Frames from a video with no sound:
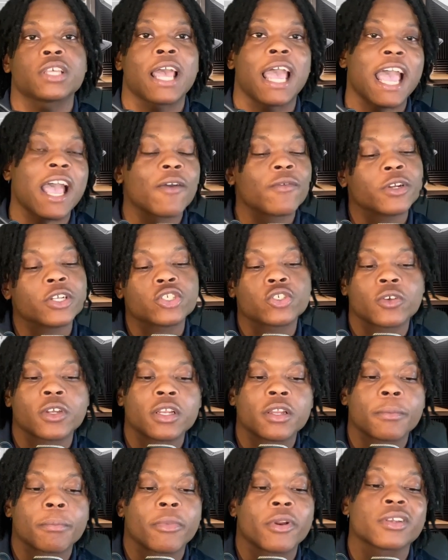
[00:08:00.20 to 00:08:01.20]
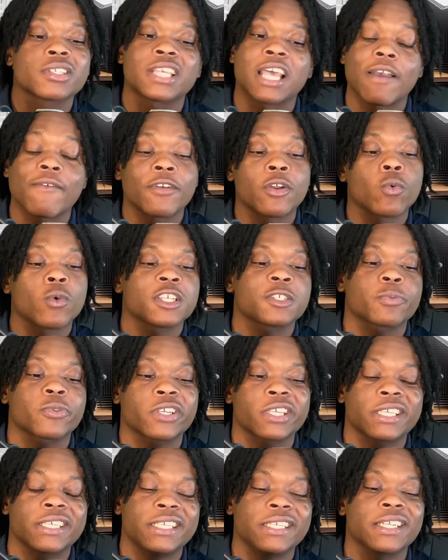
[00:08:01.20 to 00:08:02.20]
Having a Treylon Burks, having a Westbrook
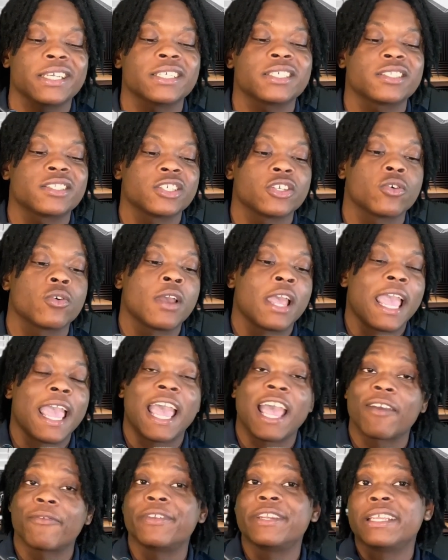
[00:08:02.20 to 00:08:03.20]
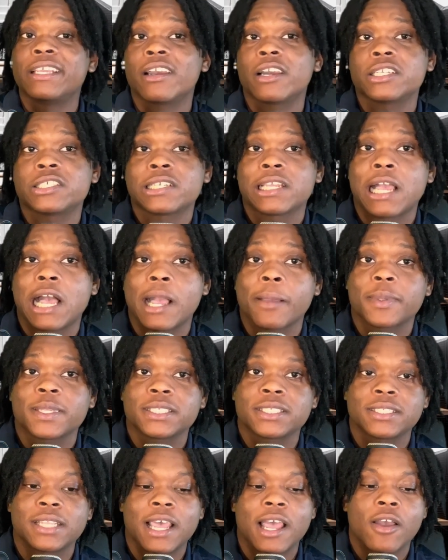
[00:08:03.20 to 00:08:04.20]
Ikhine still, having DeAndre
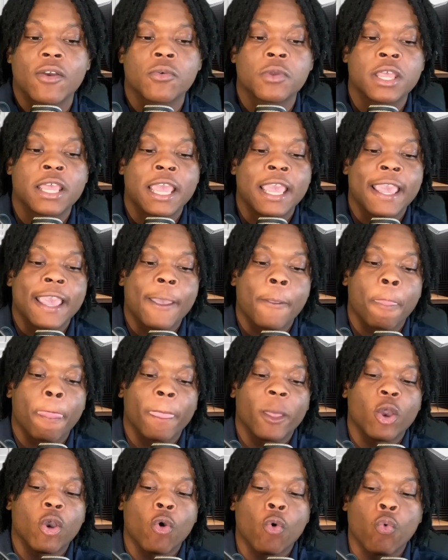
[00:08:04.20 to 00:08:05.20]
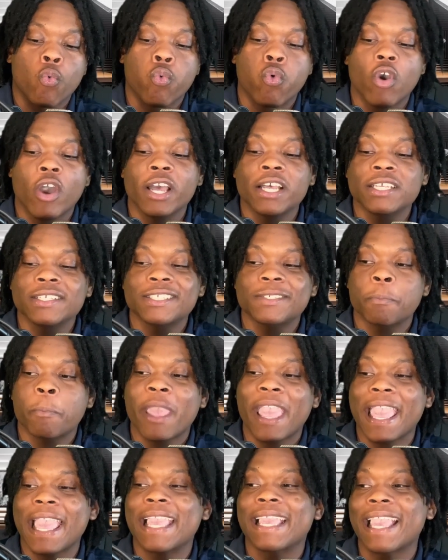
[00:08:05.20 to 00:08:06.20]
Hopkins now. Was
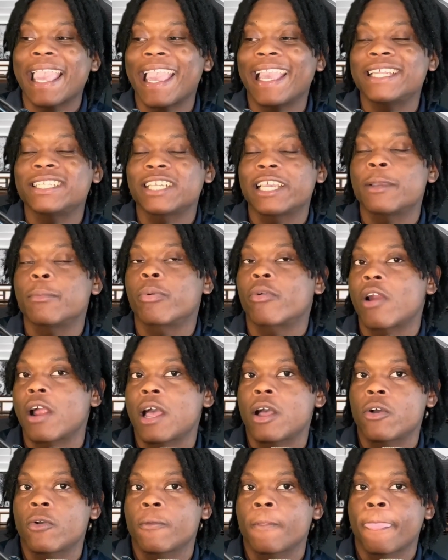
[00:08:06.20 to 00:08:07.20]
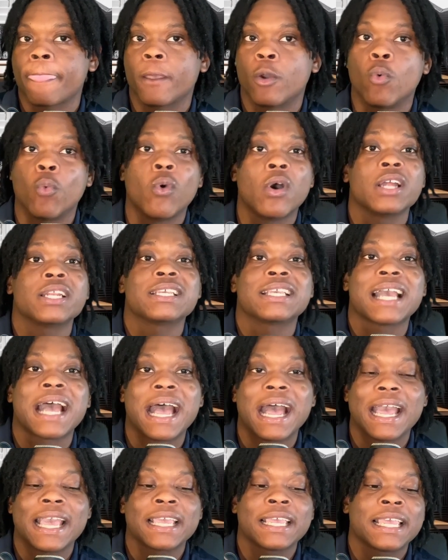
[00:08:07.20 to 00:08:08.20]
paying A.J. Brown one
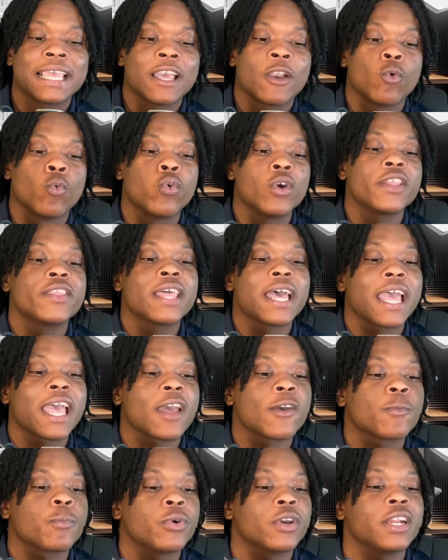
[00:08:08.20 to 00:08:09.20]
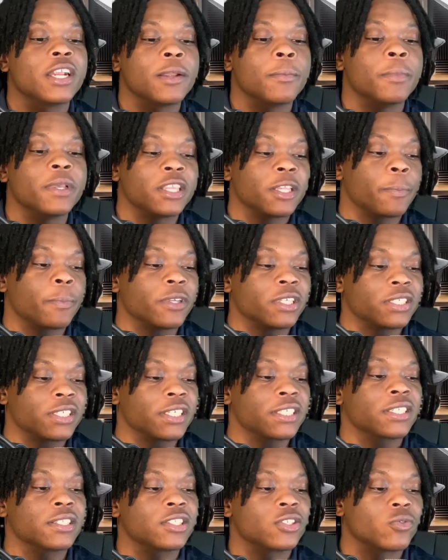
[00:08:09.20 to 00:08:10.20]
guy, would that have put him in the
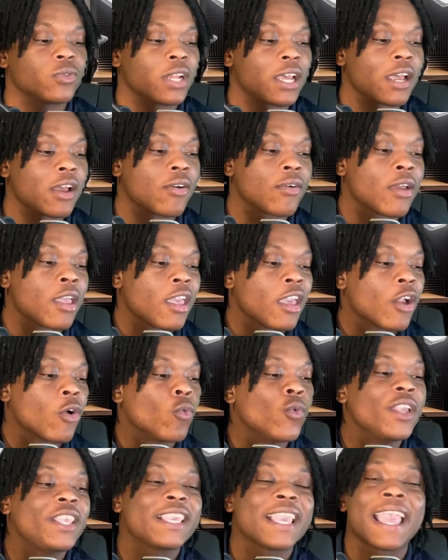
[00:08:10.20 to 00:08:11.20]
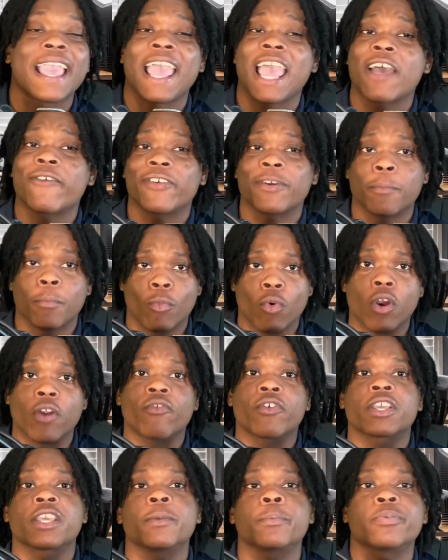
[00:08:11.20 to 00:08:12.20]
position to now we can't have a more of
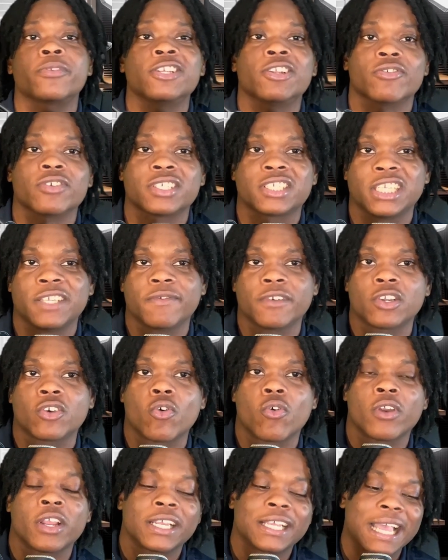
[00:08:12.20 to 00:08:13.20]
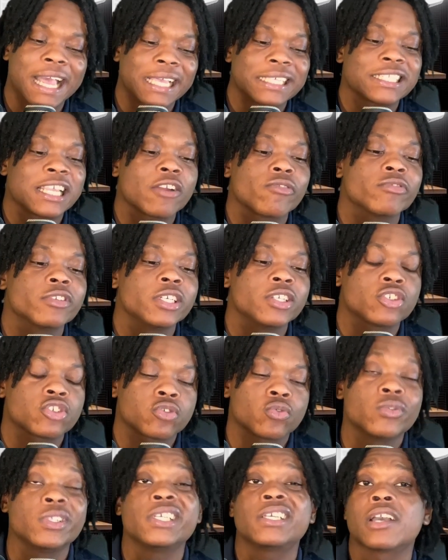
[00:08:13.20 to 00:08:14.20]
a complete receiving core? Guys that really
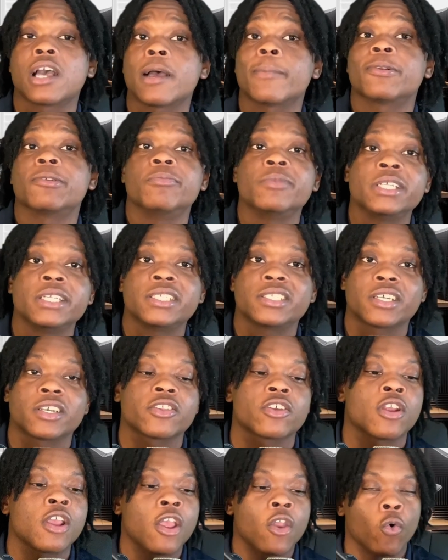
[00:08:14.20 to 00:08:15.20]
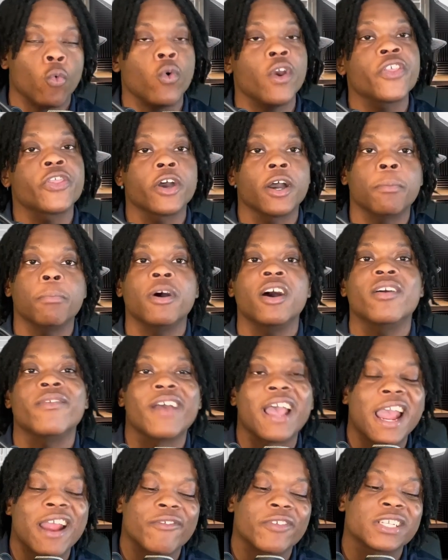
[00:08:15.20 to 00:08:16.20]
truly complement each other with above
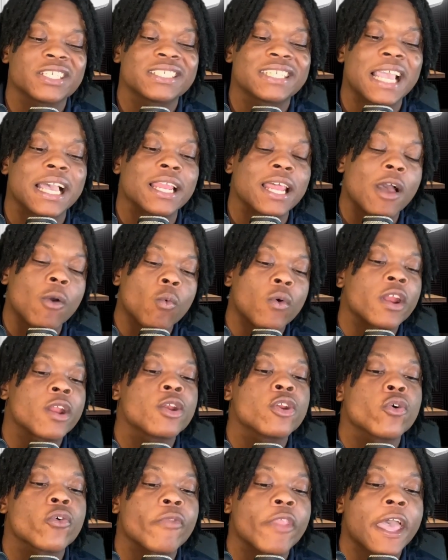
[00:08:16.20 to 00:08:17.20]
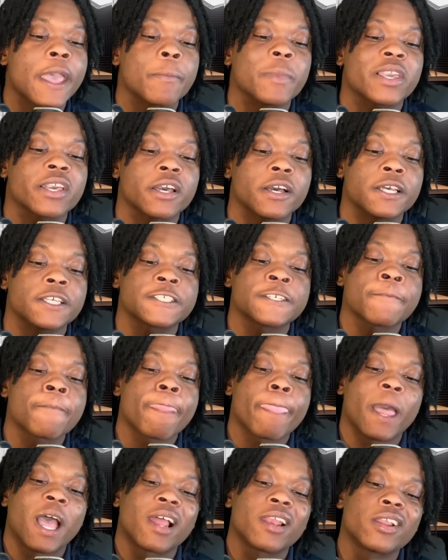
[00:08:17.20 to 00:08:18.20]
average talent. I want to know that
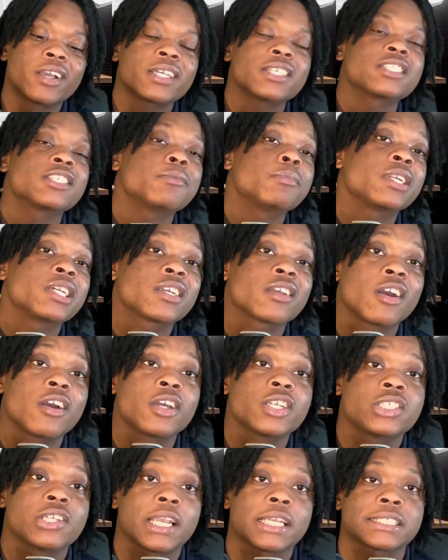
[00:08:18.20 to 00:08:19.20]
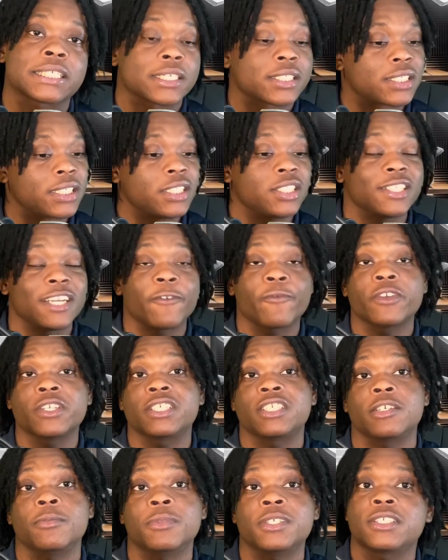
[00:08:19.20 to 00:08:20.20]
because I look at some of the contracts. I see Jeffrey
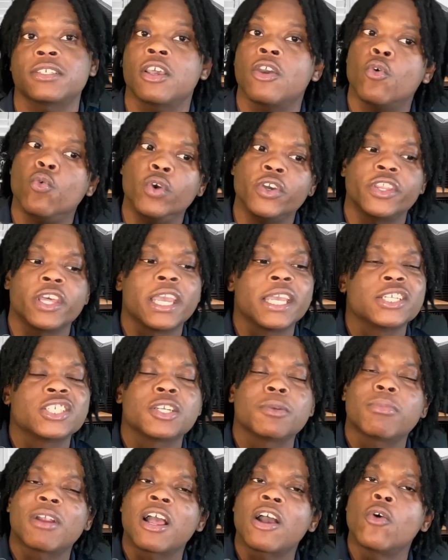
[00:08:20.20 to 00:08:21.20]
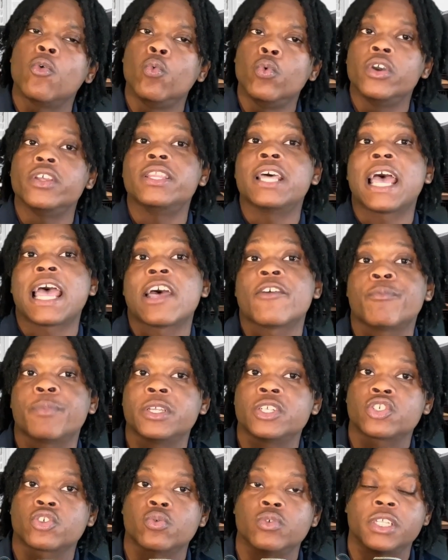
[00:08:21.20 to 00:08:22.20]
Simmons with A.J. Brown. Would that have
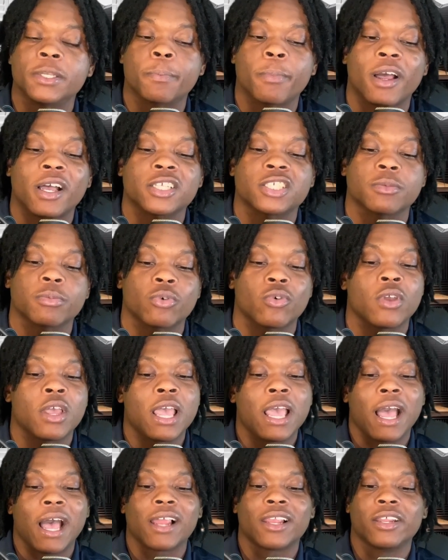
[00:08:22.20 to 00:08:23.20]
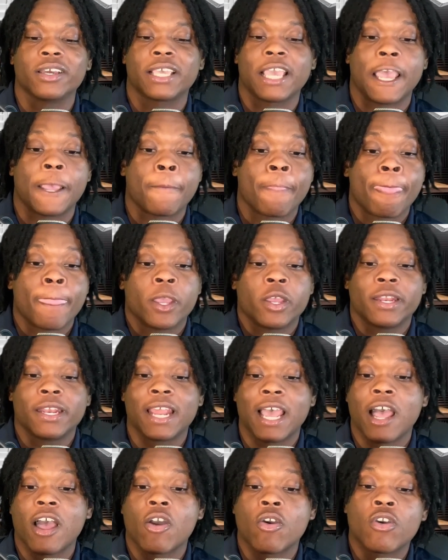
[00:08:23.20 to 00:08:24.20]
been truly possible? I look at
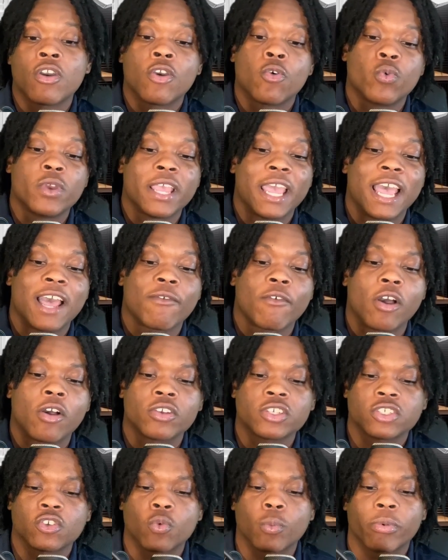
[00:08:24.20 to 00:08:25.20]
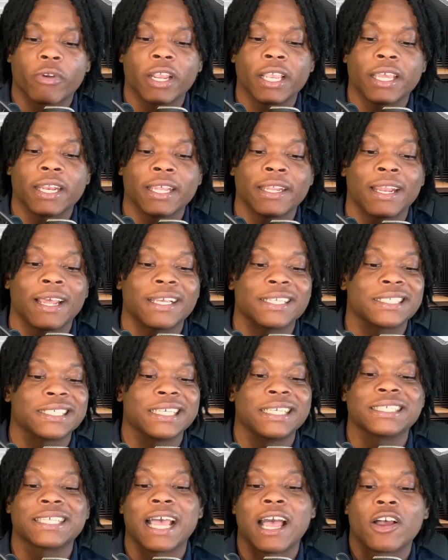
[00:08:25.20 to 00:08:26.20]
now we have also bringing in
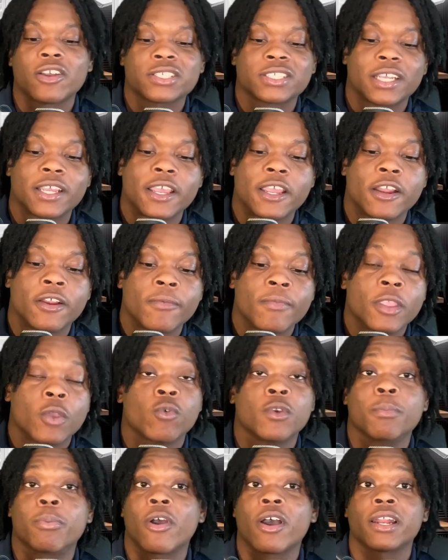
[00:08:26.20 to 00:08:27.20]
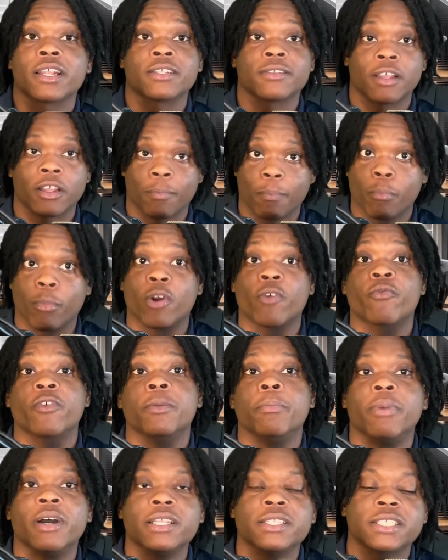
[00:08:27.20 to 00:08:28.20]
Azeez Al-Shaair. We brought in Murphy
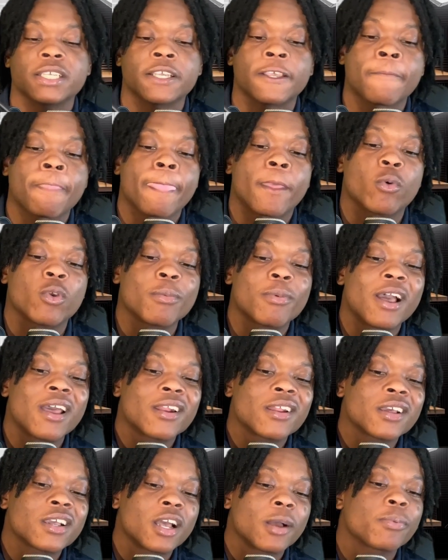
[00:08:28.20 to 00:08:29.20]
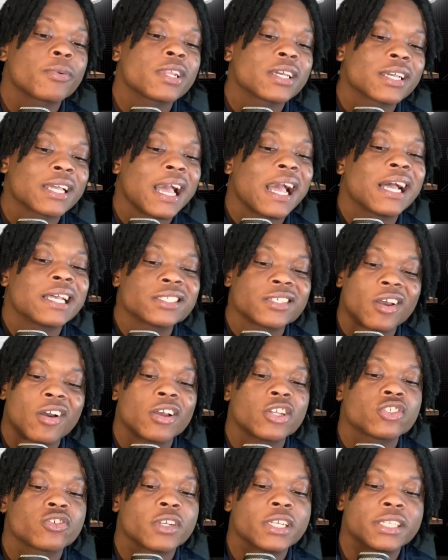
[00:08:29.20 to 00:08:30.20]
Bunting. We brought in a couple of guys,
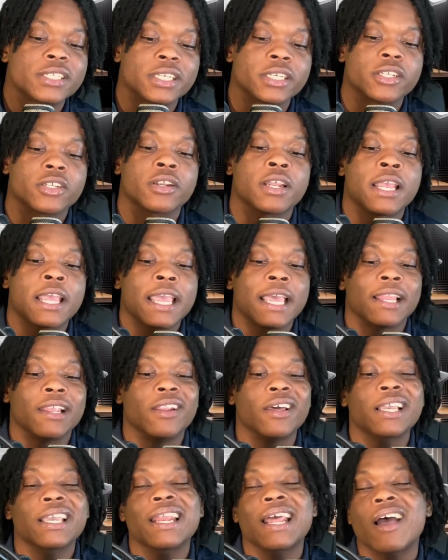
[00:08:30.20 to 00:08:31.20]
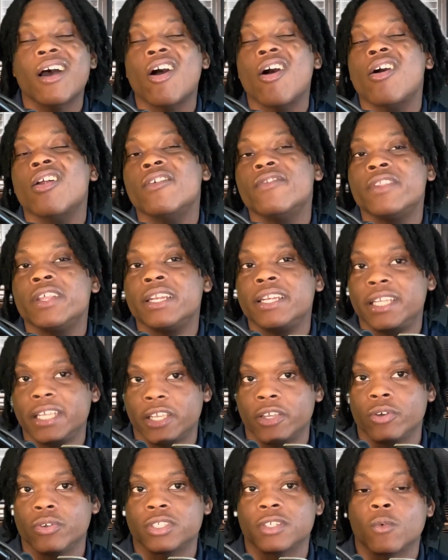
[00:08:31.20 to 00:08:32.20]
Andre Dillard. Looking at all of the
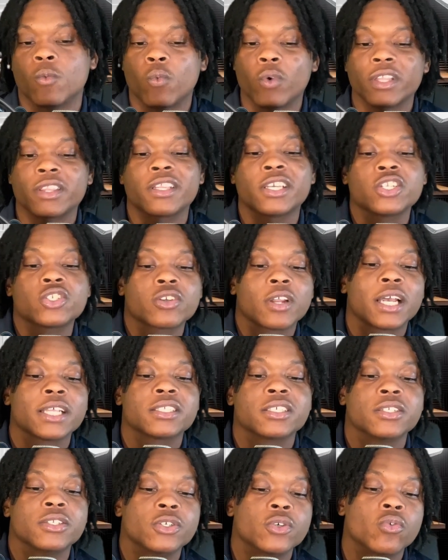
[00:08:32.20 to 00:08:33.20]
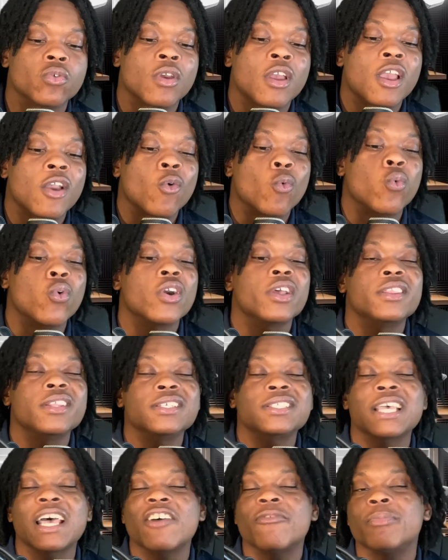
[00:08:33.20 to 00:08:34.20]
deals and what they tried to do, would
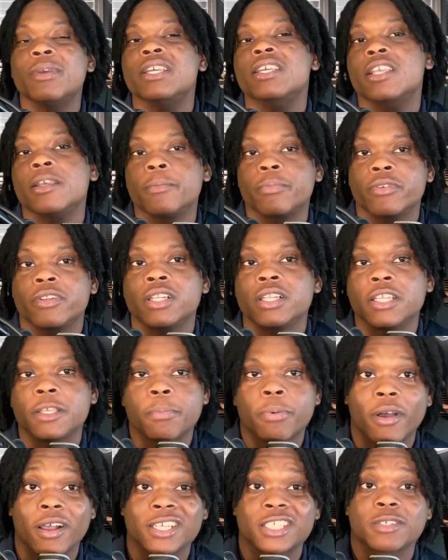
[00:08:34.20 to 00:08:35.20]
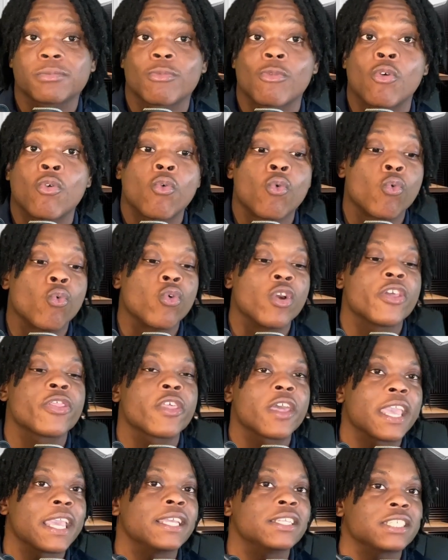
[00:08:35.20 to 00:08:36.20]
this have been completely possible with
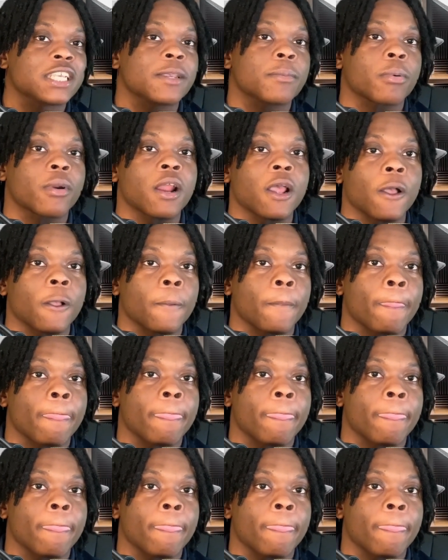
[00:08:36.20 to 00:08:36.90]
A.J. Brown?